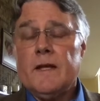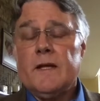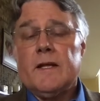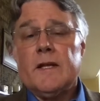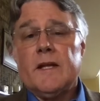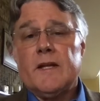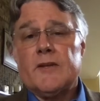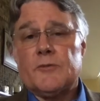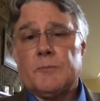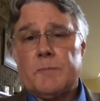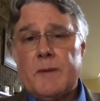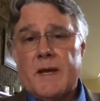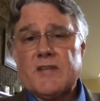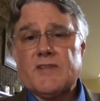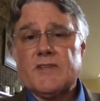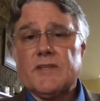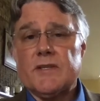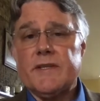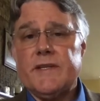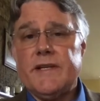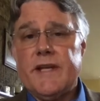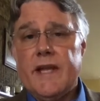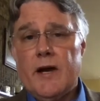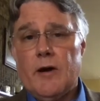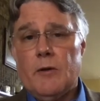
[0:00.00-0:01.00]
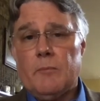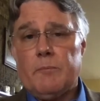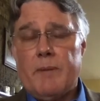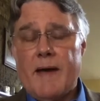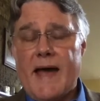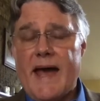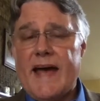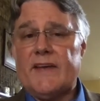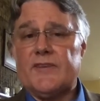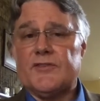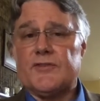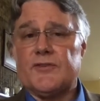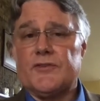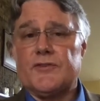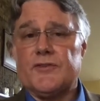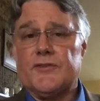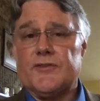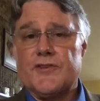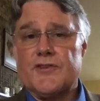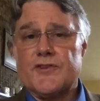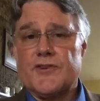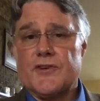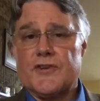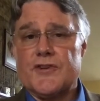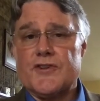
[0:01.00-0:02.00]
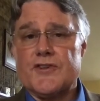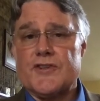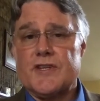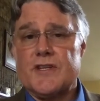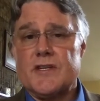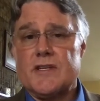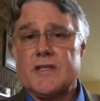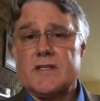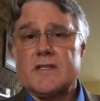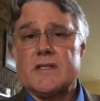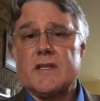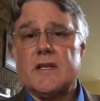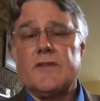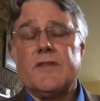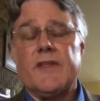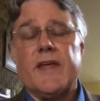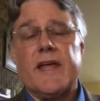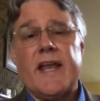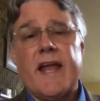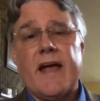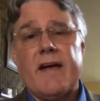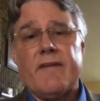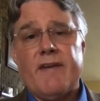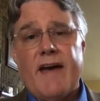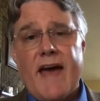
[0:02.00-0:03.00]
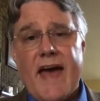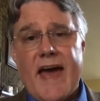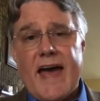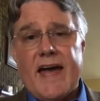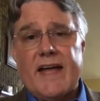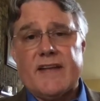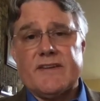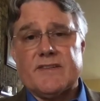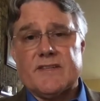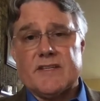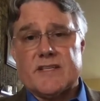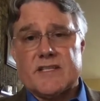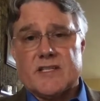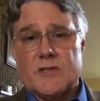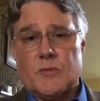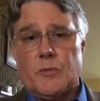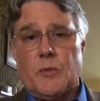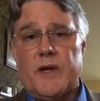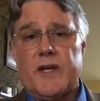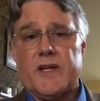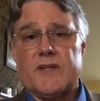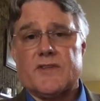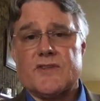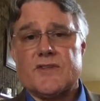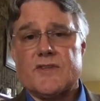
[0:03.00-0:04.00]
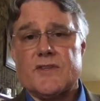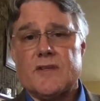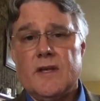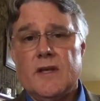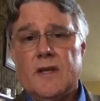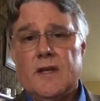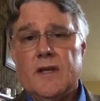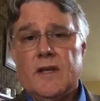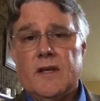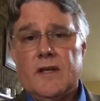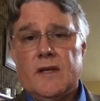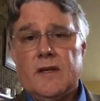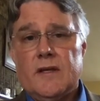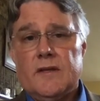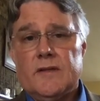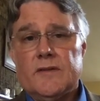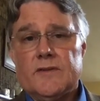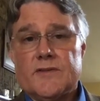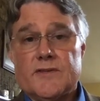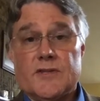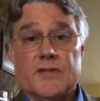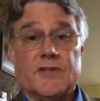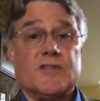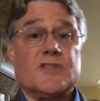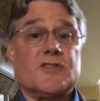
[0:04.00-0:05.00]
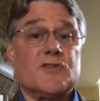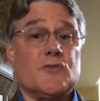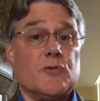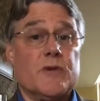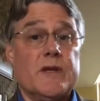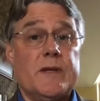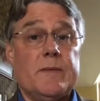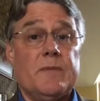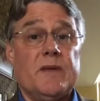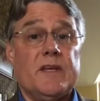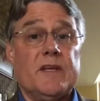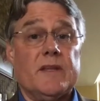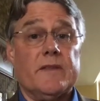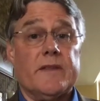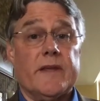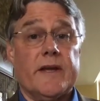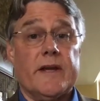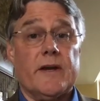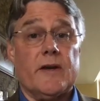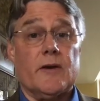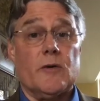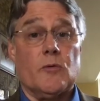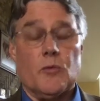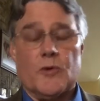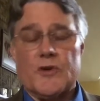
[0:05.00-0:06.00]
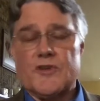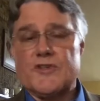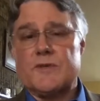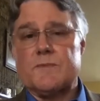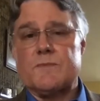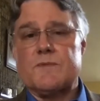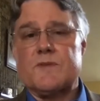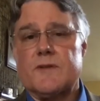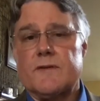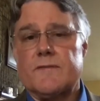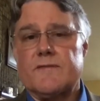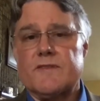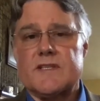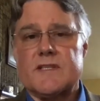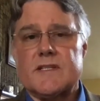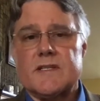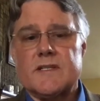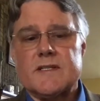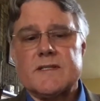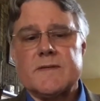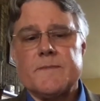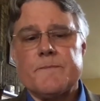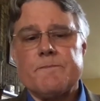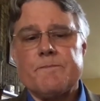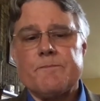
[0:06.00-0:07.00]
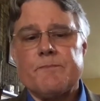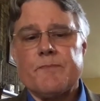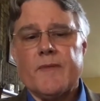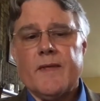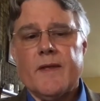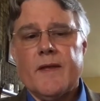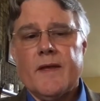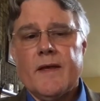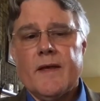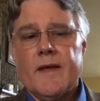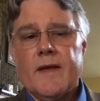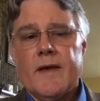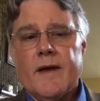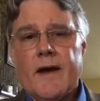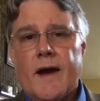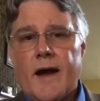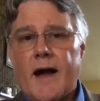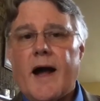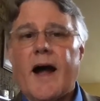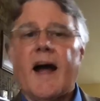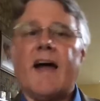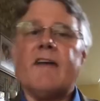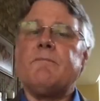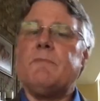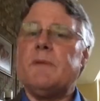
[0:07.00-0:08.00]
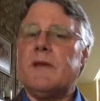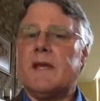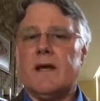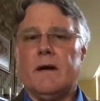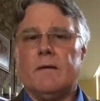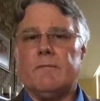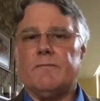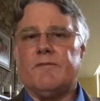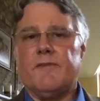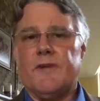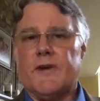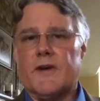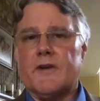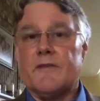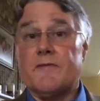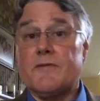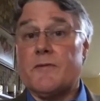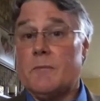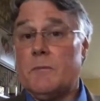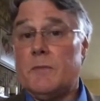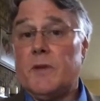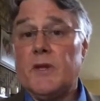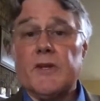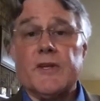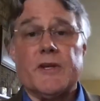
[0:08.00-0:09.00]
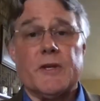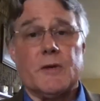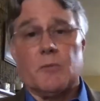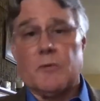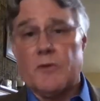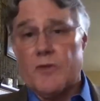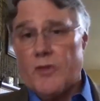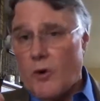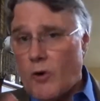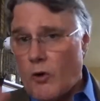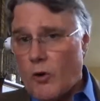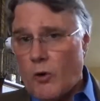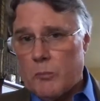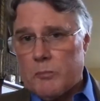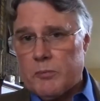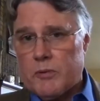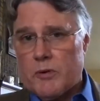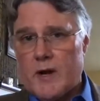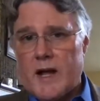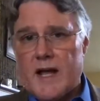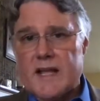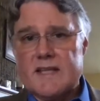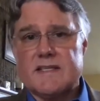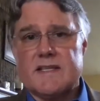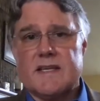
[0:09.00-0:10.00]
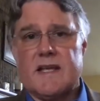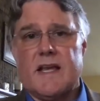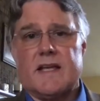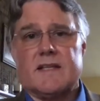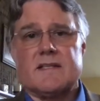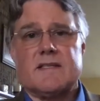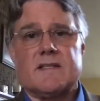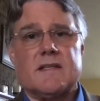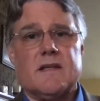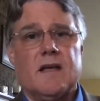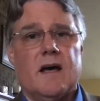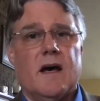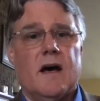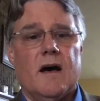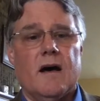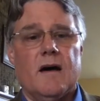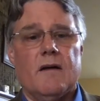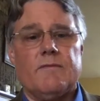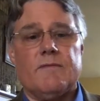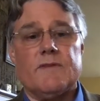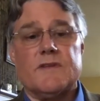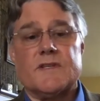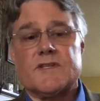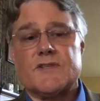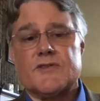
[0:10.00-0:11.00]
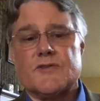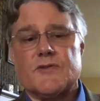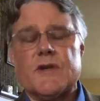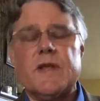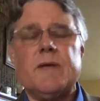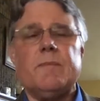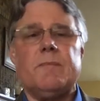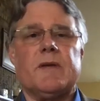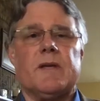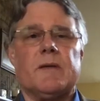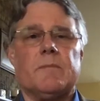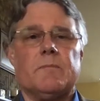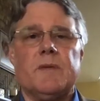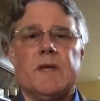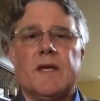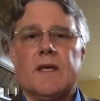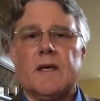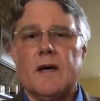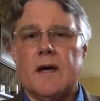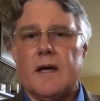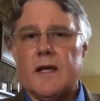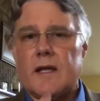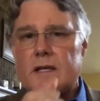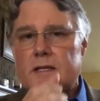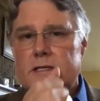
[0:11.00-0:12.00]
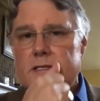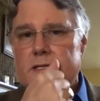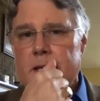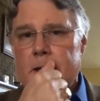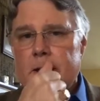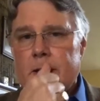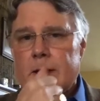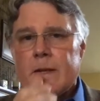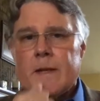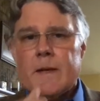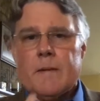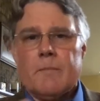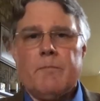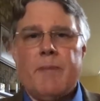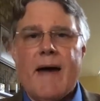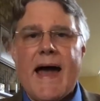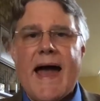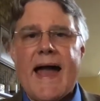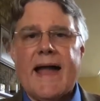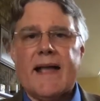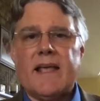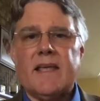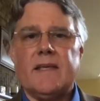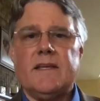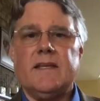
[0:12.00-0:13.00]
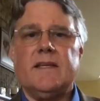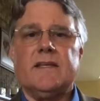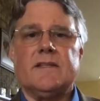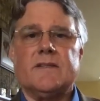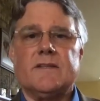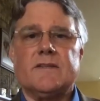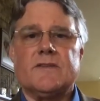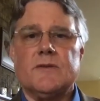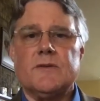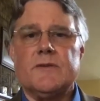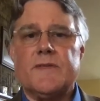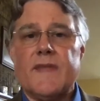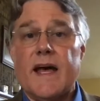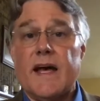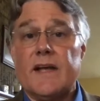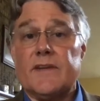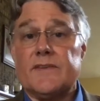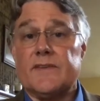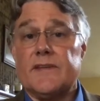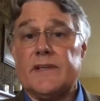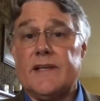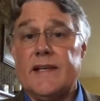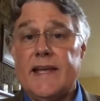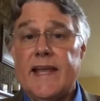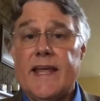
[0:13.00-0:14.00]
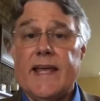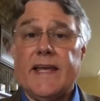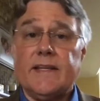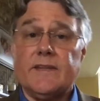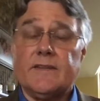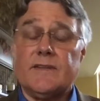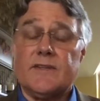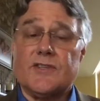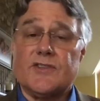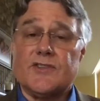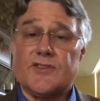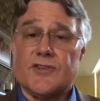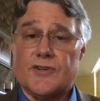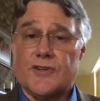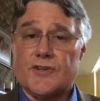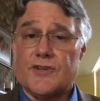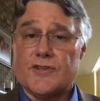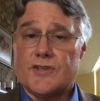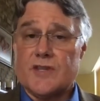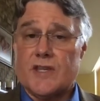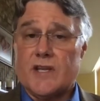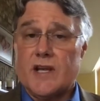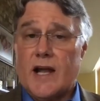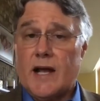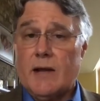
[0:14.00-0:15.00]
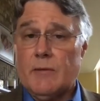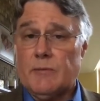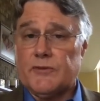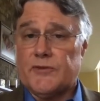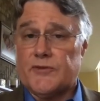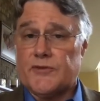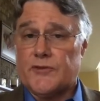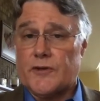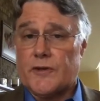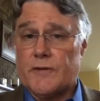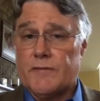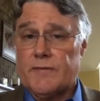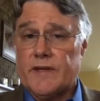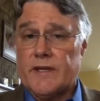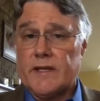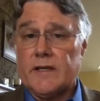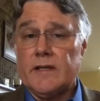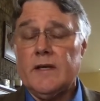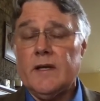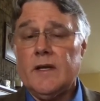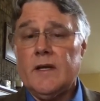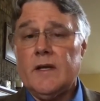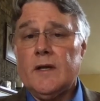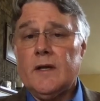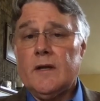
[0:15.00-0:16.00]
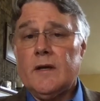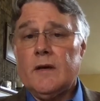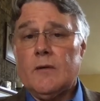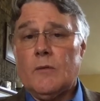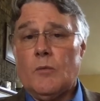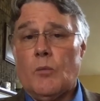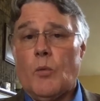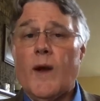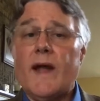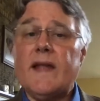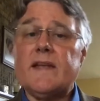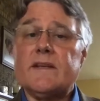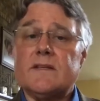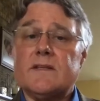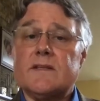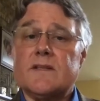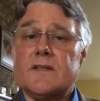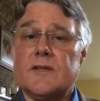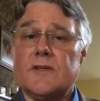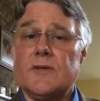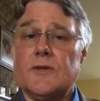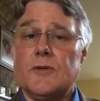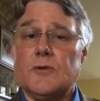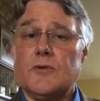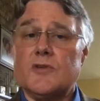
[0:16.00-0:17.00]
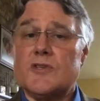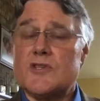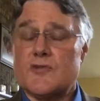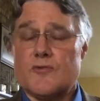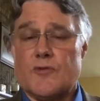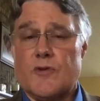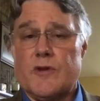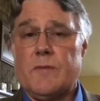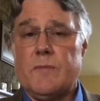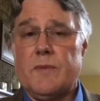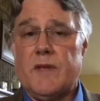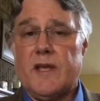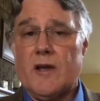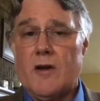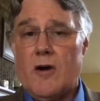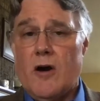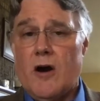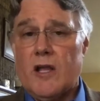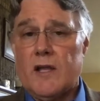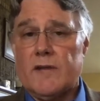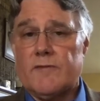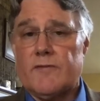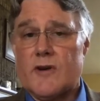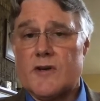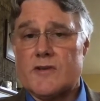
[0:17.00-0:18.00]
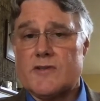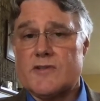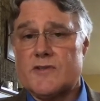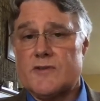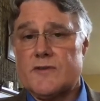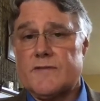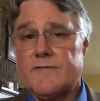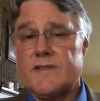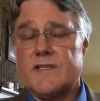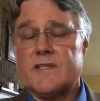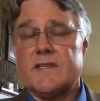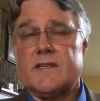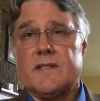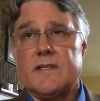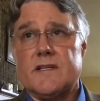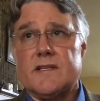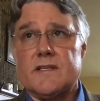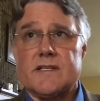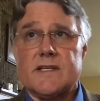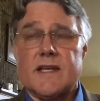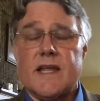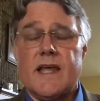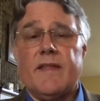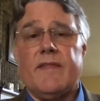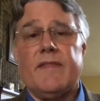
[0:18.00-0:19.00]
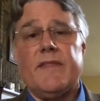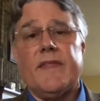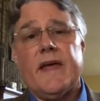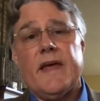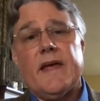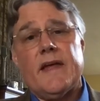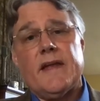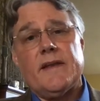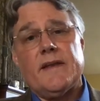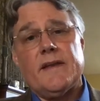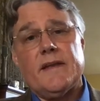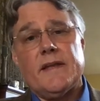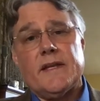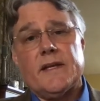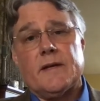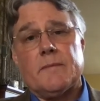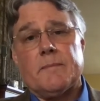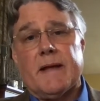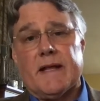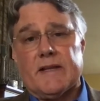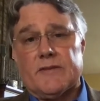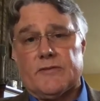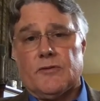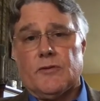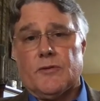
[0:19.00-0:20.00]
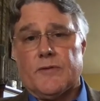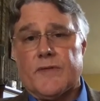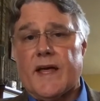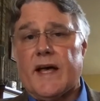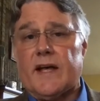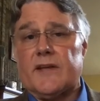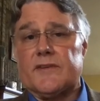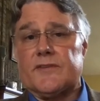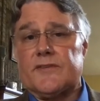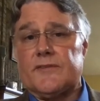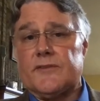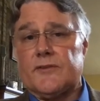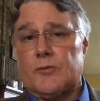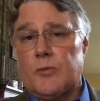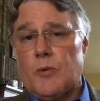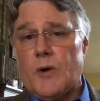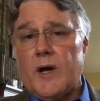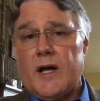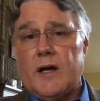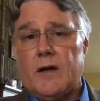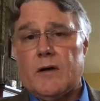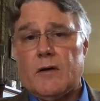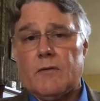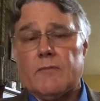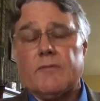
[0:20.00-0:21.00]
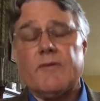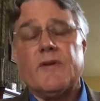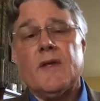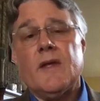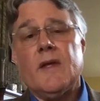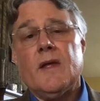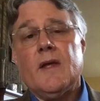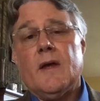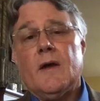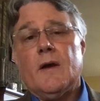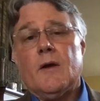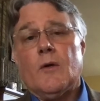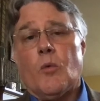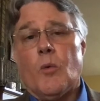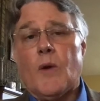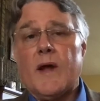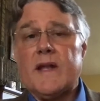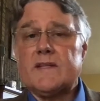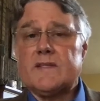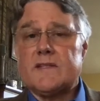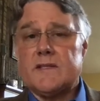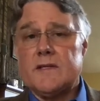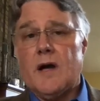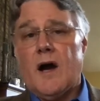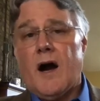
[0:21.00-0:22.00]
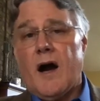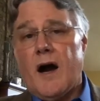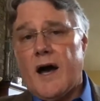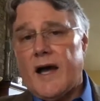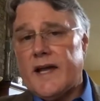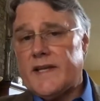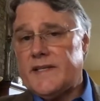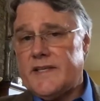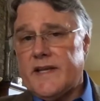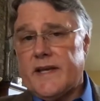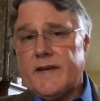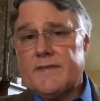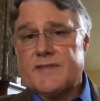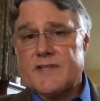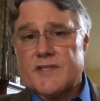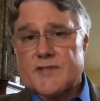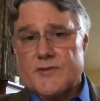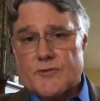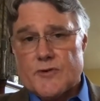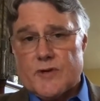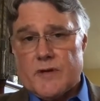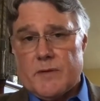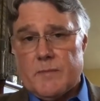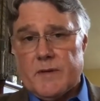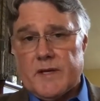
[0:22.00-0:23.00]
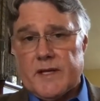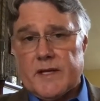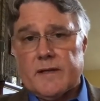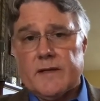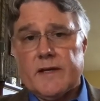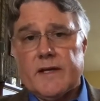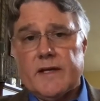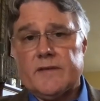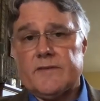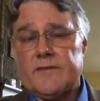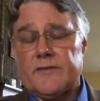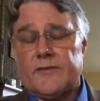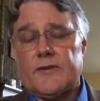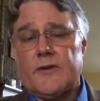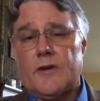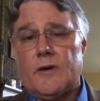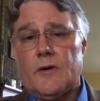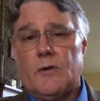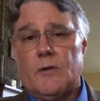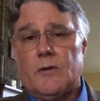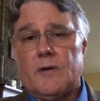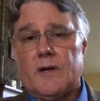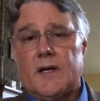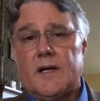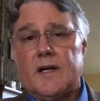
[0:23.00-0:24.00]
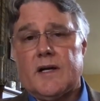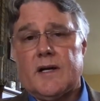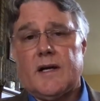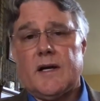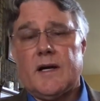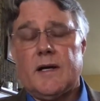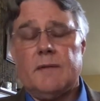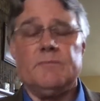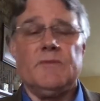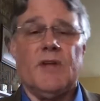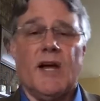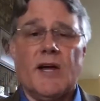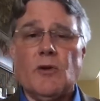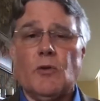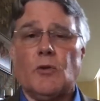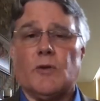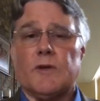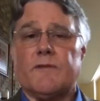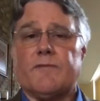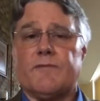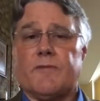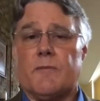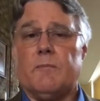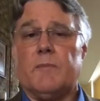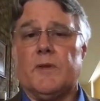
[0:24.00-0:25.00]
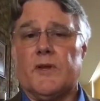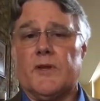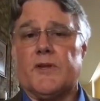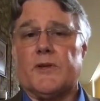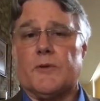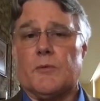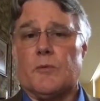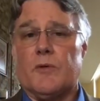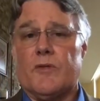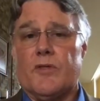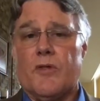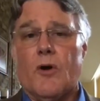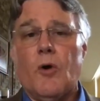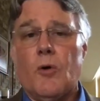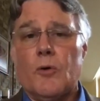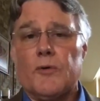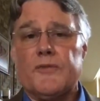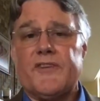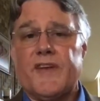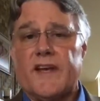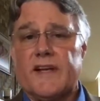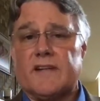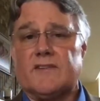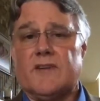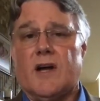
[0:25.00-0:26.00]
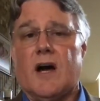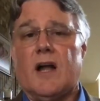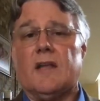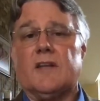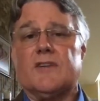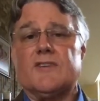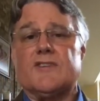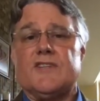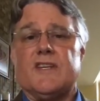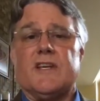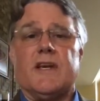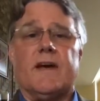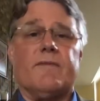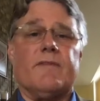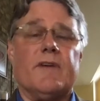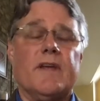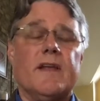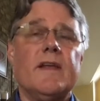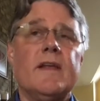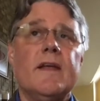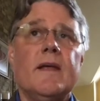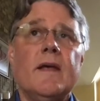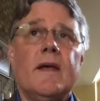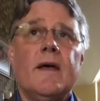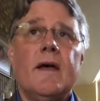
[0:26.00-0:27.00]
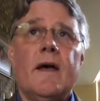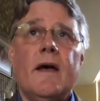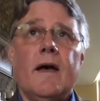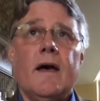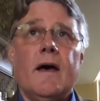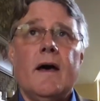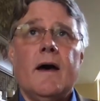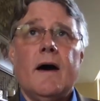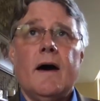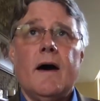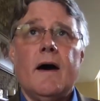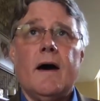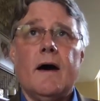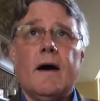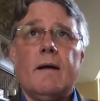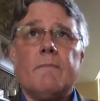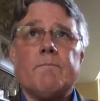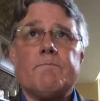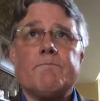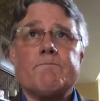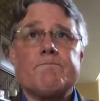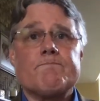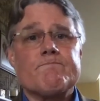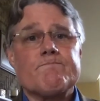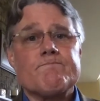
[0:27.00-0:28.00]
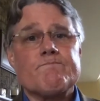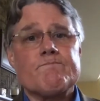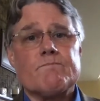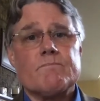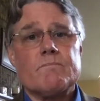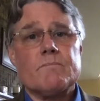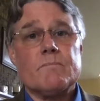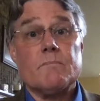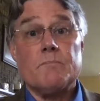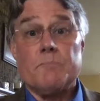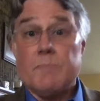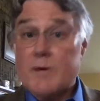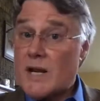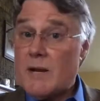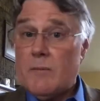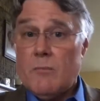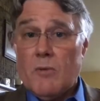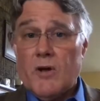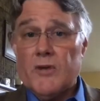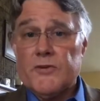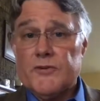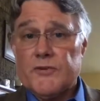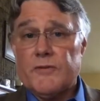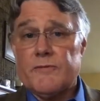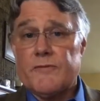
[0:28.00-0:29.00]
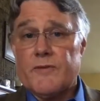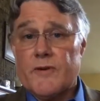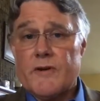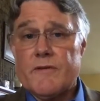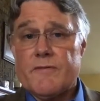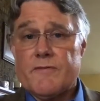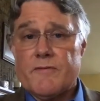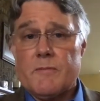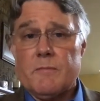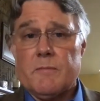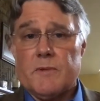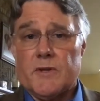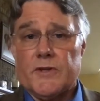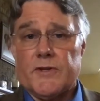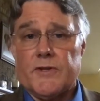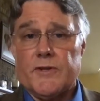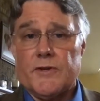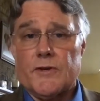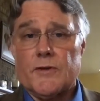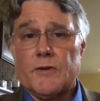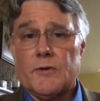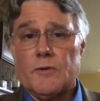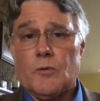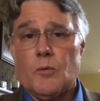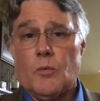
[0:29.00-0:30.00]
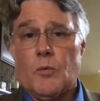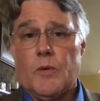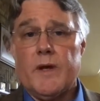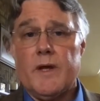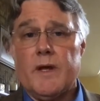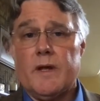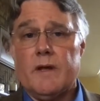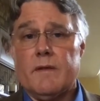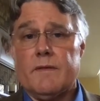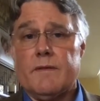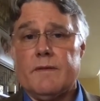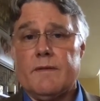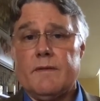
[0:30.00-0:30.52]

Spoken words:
especially to help pastors and churches that have had to switch to streaming their worship services. I've become very familiar with the whole process of streaming because back in 2008, the church that I was serving went to streaming all of our services, and then in about 2012, went to high def streaming. And so I'm not only familiar with the whole technology of it, but I'm also very familiar with